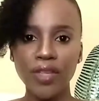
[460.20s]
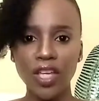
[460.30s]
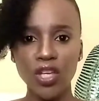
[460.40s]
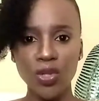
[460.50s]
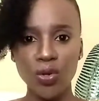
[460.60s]

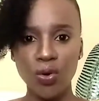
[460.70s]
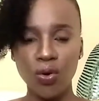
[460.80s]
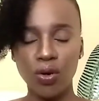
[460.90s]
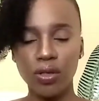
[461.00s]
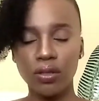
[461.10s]
in
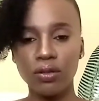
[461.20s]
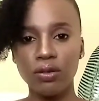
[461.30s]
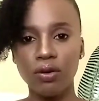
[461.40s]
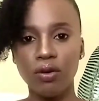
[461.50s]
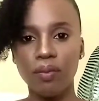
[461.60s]

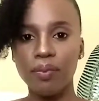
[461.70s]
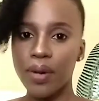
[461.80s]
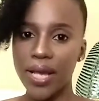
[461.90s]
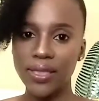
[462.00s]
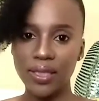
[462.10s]
your
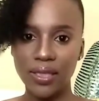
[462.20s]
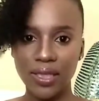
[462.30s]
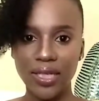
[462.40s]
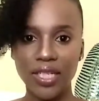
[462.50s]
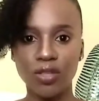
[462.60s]
price
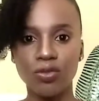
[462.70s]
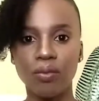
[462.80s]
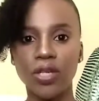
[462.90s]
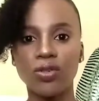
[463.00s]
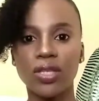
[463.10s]
setting to
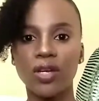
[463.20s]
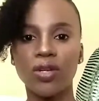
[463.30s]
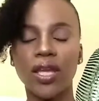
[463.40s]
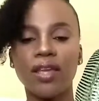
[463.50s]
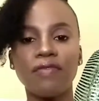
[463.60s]
make sure that,
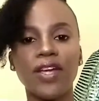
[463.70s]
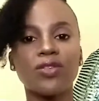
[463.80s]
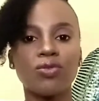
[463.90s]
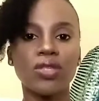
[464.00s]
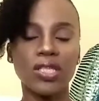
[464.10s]
okay, if I
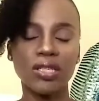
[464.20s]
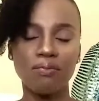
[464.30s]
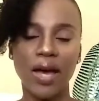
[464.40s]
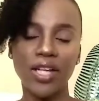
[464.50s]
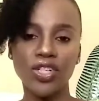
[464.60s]
do this
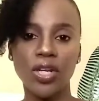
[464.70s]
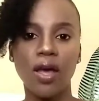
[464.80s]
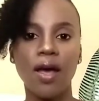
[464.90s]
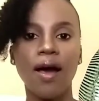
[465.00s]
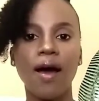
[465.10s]
much
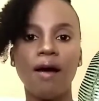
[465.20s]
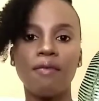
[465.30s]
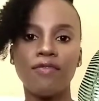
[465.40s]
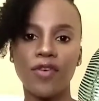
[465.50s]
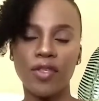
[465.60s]

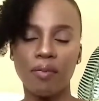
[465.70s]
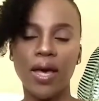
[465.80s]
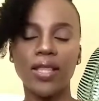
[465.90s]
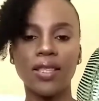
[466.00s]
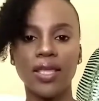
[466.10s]
for the
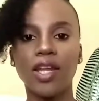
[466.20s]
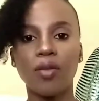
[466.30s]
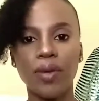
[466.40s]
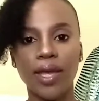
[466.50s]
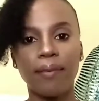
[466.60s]
month, then I'll
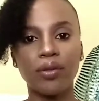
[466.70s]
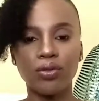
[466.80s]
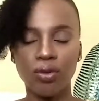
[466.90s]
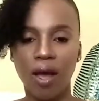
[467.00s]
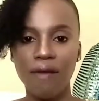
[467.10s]
be able
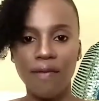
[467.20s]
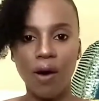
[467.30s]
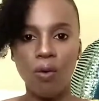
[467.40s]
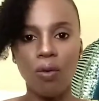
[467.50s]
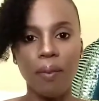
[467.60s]
to cover
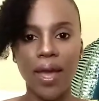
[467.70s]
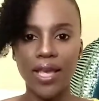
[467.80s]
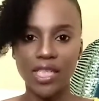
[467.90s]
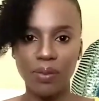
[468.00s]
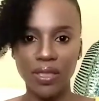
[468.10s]
all my
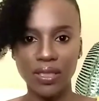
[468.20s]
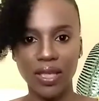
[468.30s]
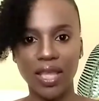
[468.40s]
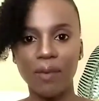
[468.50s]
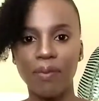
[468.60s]
expenses
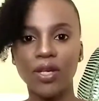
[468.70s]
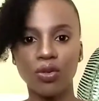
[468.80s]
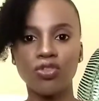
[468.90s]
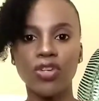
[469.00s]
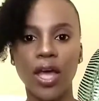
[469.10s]
and that. But
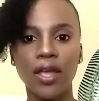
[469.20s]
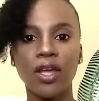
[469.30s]
don't try